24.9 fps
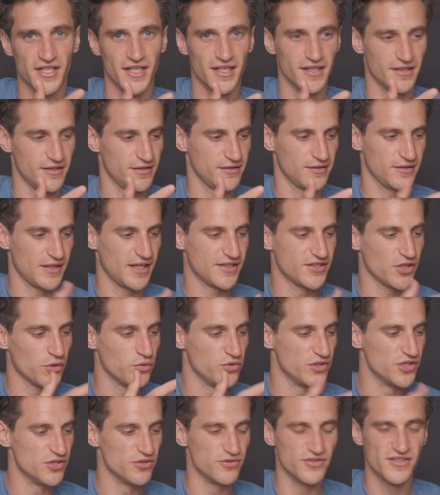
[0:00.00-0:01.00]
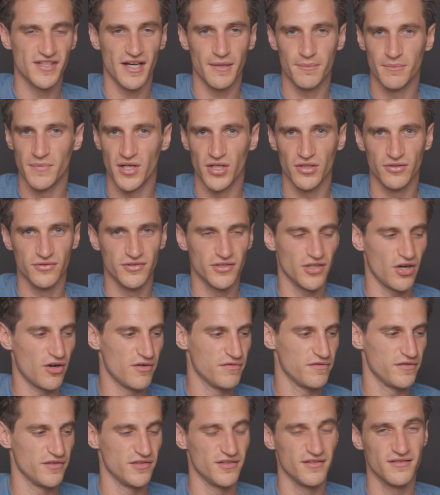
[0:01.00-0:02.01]
it. I don't use that mode
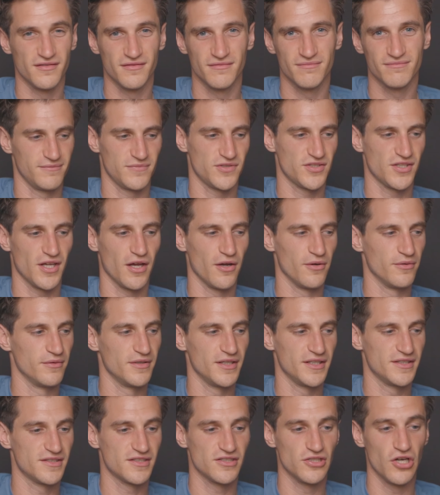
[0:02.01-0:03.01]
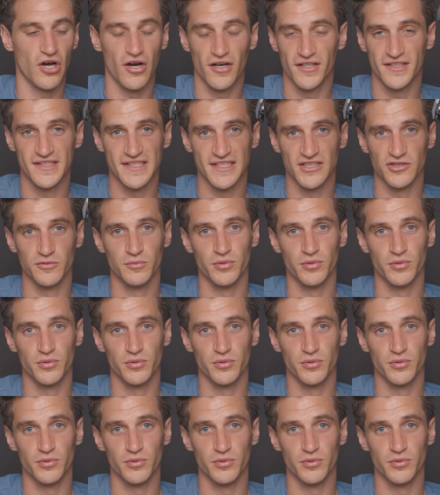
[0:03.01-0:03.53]
often, so it's not a deal